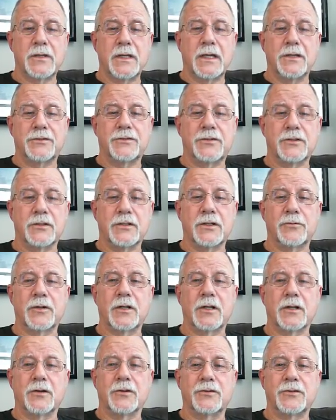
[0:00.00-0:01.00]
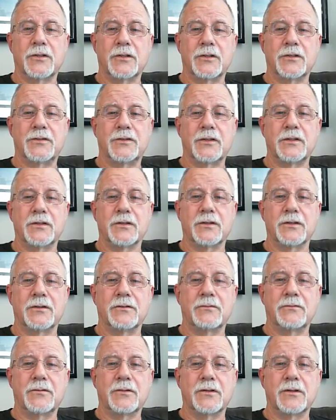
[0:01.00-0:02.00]
Okay, so there we go. So you see
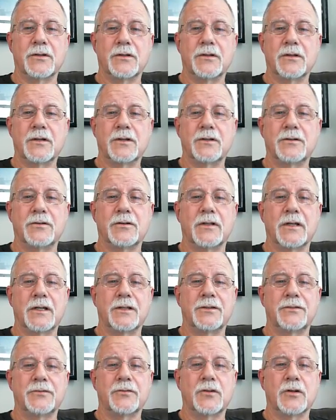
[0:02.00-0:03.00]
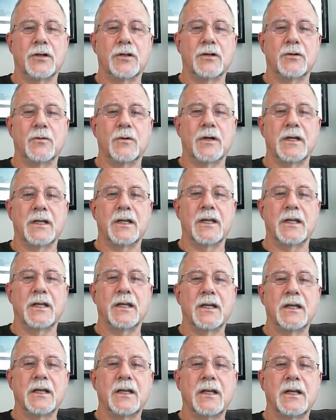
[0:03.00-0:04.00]
the underlines have gone
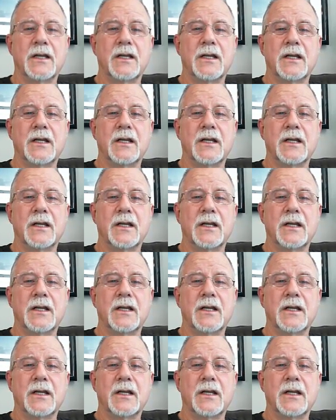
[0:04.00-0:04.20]
away,